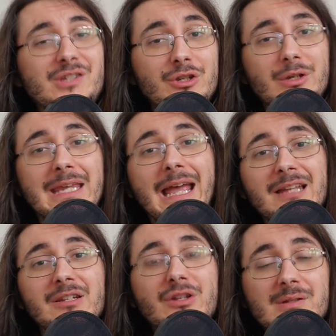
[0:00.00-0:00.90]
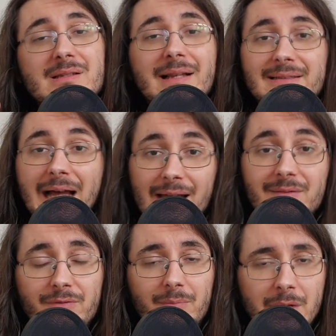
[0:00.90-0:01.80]
and so you can use like that
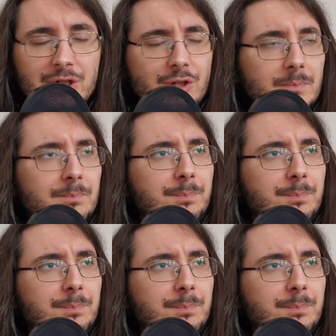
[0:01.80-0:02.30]
information.